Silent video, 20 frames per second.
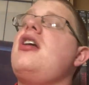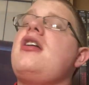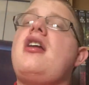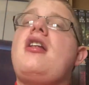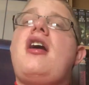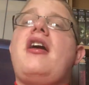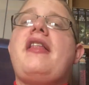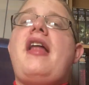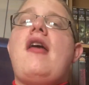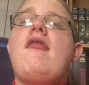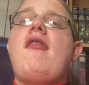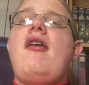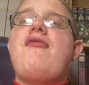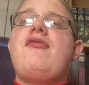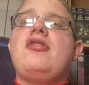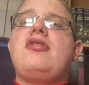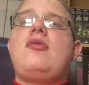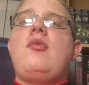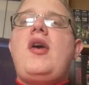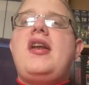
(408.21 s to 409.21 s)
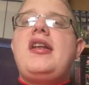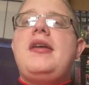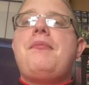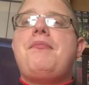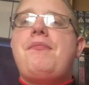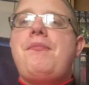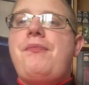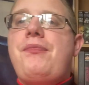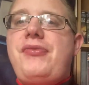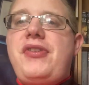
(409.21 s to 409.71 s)
kind of like that reference, the way they
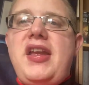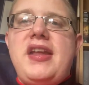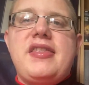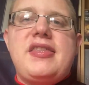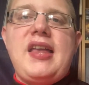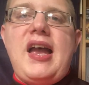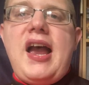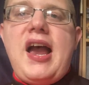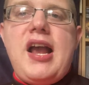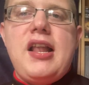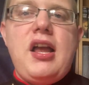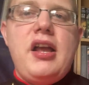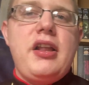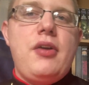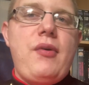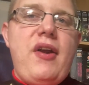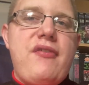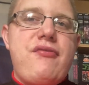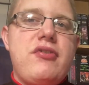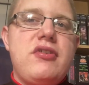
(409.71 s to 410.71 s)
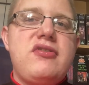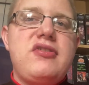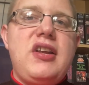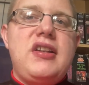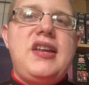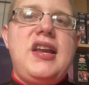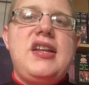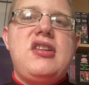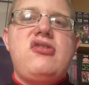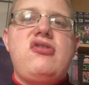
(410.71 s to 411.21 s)
did that. I like the reference
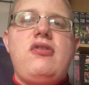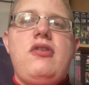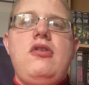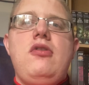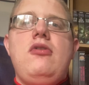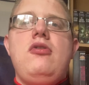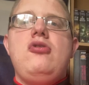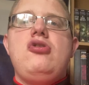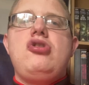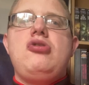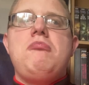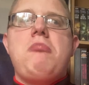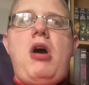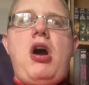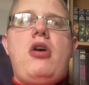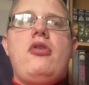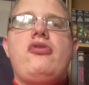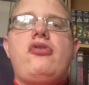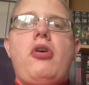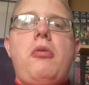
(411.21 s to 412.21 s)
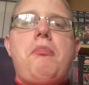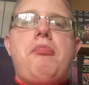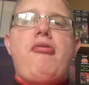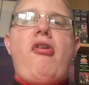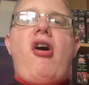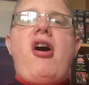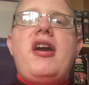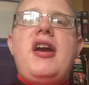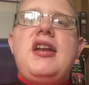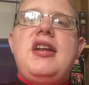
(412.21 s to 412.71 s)
they did to Miles
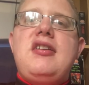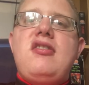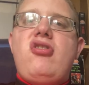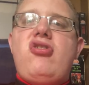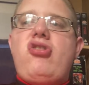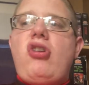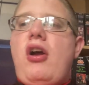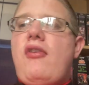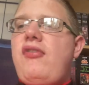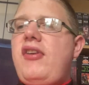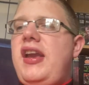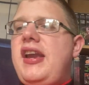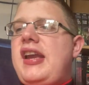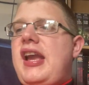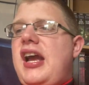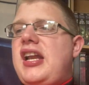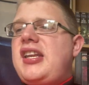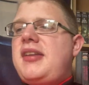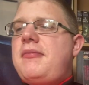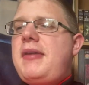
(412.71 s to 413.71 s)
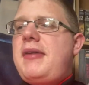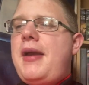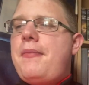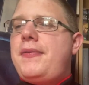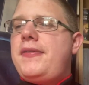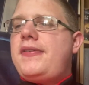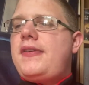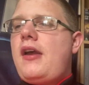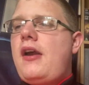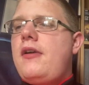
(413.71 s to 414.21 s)
O'Brien in the Starfleet Academy
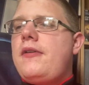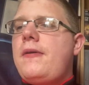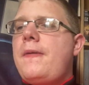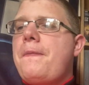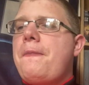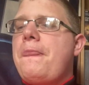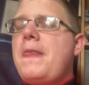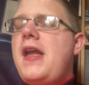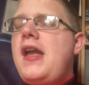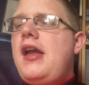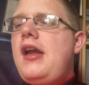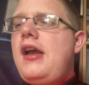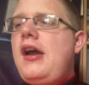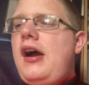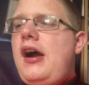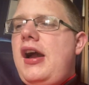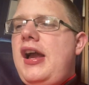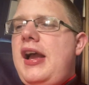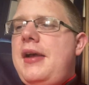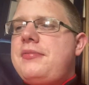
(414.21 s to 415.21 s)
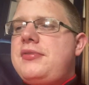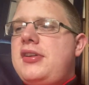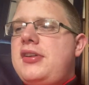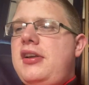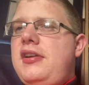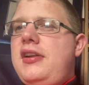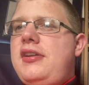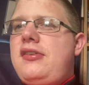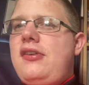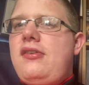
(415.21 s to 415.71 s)
episode. I
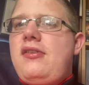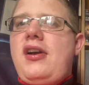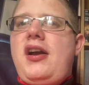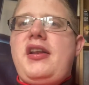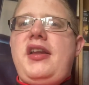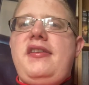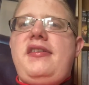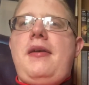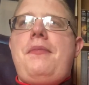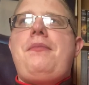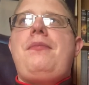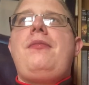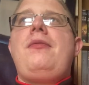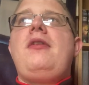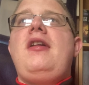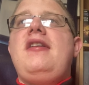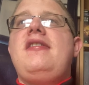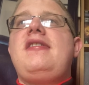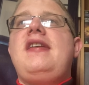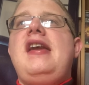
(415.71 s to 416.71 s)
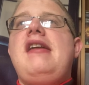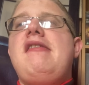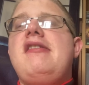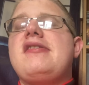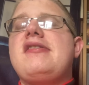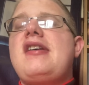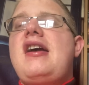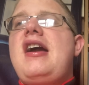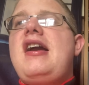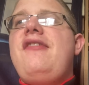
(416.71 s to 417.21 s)
absolutely do like this
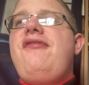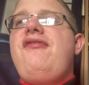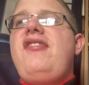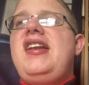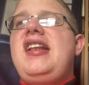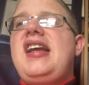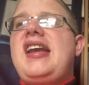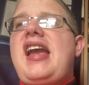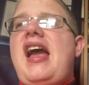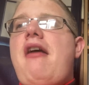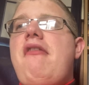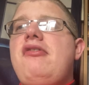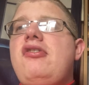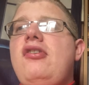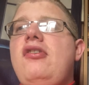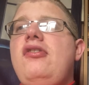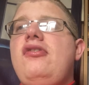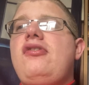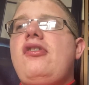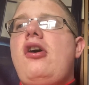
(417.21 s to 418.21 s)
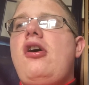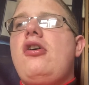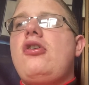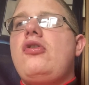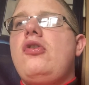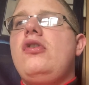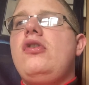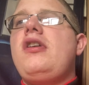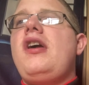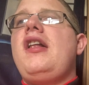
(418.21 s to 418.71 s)
series. I think the characters are
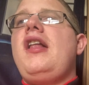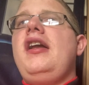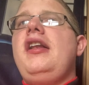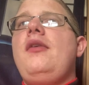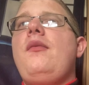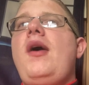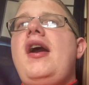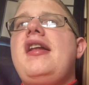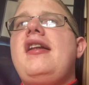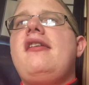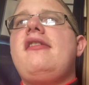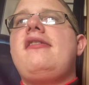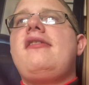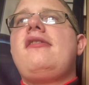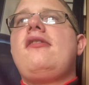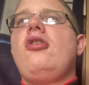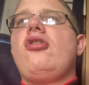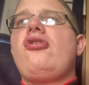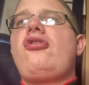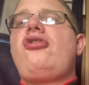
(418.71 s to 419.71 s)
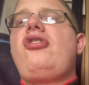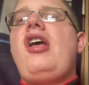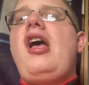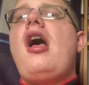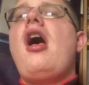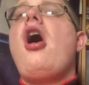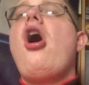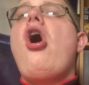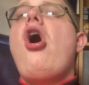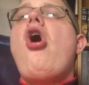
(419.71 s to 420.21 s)
good. I like the way that's not
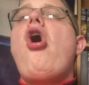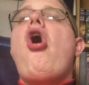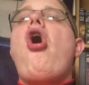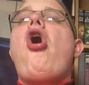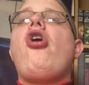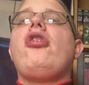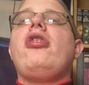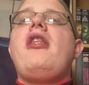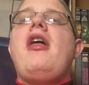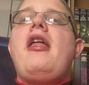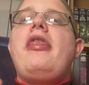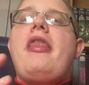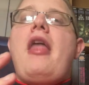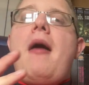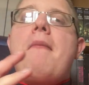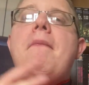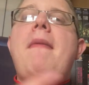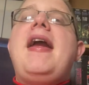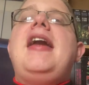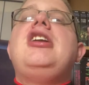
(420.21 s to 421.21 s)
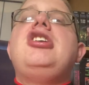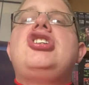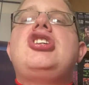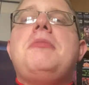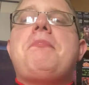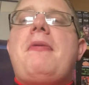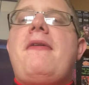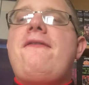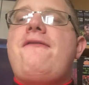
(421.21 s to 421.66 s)
set on a main ship